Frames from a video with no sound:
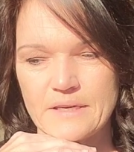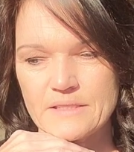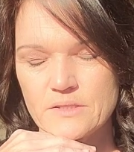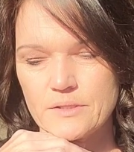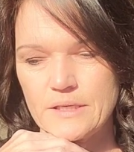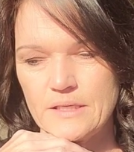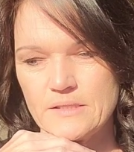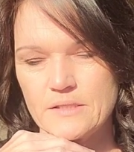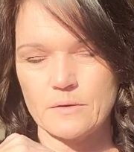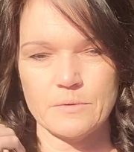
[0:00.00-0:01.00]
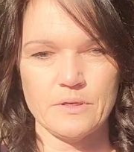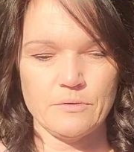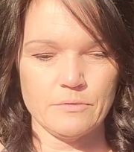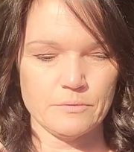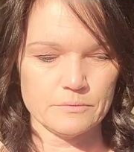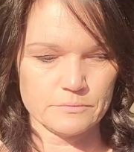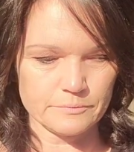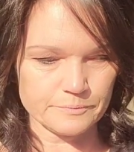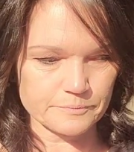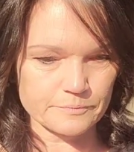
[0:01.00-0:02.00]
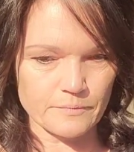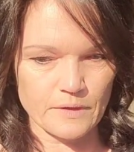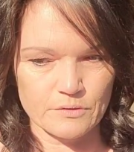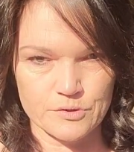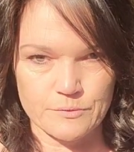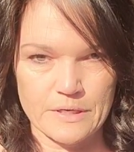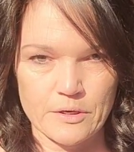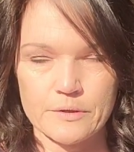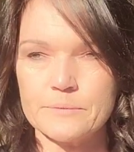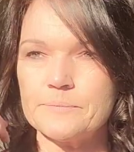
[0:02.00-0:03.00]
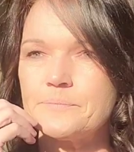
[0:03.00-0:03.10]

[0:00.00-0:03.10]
faster and easier when you surrender.